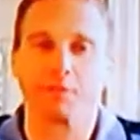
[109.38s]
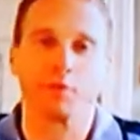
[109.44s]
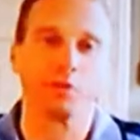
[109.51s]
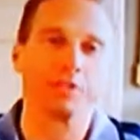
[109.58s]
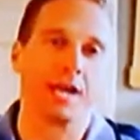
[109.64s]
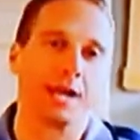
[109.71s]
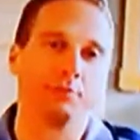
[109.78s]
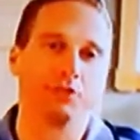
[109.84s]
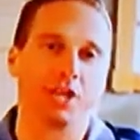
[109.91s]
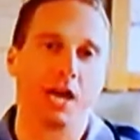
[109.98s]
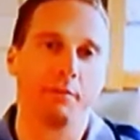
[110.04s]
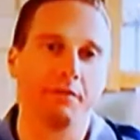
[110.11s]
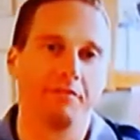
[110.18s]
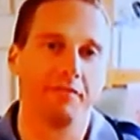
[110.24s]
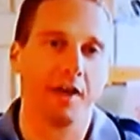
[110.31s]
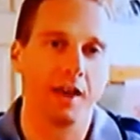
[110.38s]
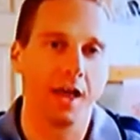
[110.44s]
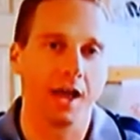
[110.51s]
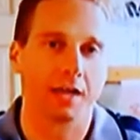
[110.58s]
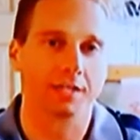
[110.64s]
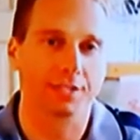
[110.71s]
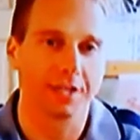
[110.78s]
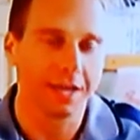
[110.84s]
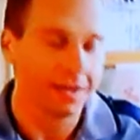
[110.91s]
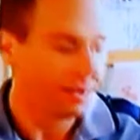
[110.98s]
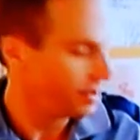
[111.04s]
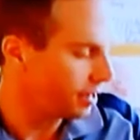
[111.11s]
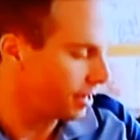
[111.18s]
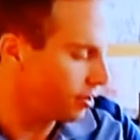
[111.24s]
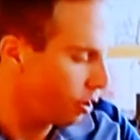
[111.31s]
full-time job at FedEx.
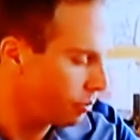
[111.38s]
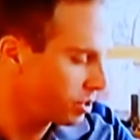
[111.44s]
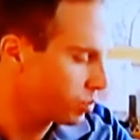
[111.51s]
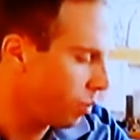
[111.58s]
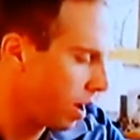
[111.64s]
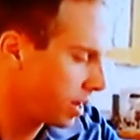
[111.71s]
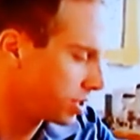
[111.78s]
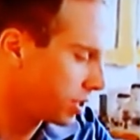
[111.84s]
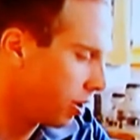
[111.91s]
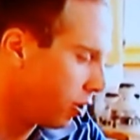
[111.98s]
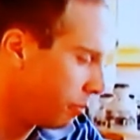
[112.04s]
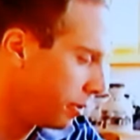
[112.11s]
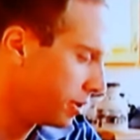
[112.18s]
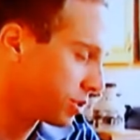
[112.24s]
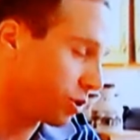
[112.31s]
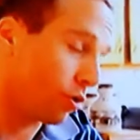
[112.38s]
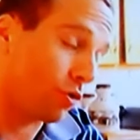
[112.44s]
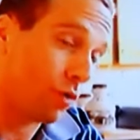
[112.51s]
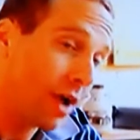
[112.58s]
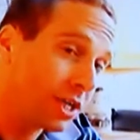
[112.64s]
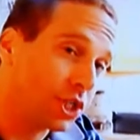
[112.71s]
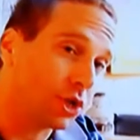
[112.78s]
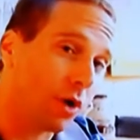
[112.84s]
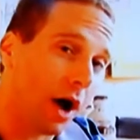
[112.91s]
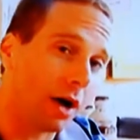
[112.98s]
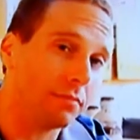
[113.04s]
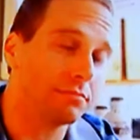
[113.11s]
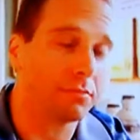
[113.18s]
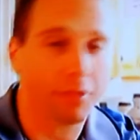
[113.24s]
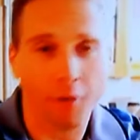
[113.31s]
He'd always wanted to open his own
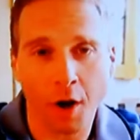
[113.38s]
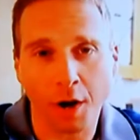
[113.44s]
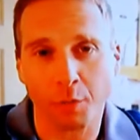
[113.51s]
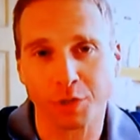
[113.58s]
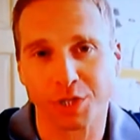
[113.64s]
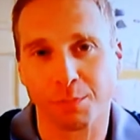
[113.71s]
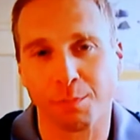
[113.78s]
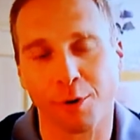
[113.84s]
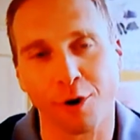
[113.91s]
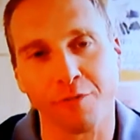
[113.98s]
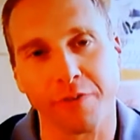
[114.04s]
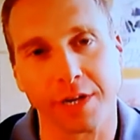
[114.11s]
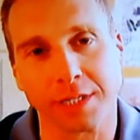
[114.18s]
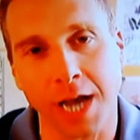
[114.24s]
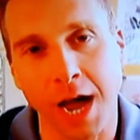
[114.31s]
restaurant He thought it was the perfect